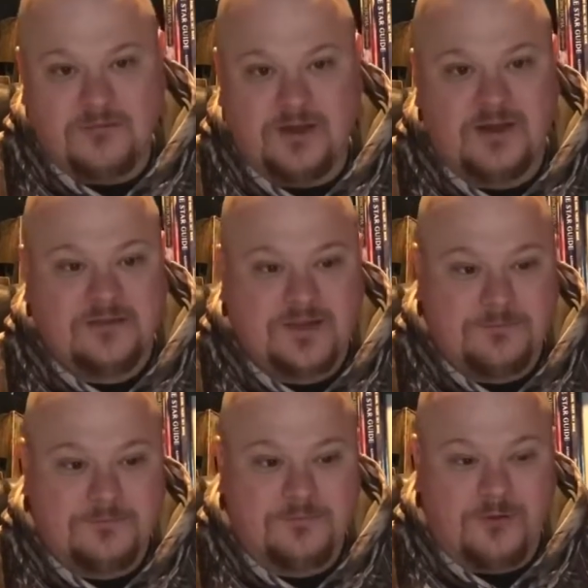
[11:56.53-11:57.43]
granted,
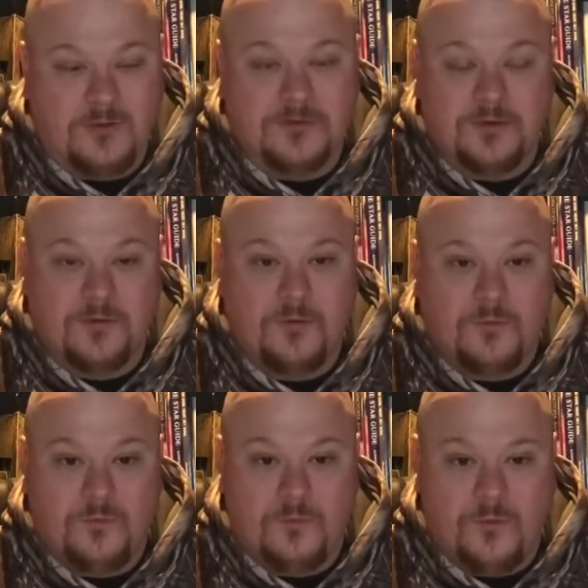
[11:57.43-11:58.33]
they probably
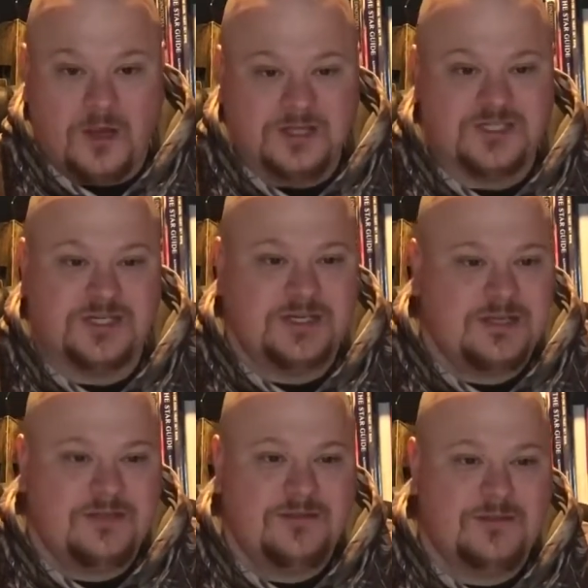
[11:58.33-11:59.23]
weren't
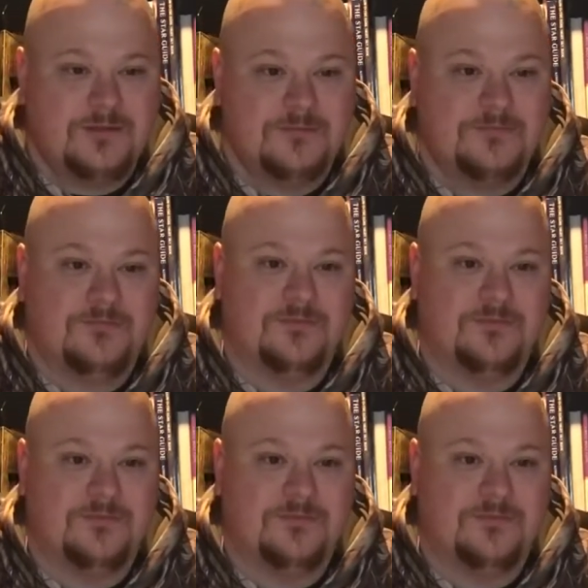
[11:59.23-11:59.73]
watching in the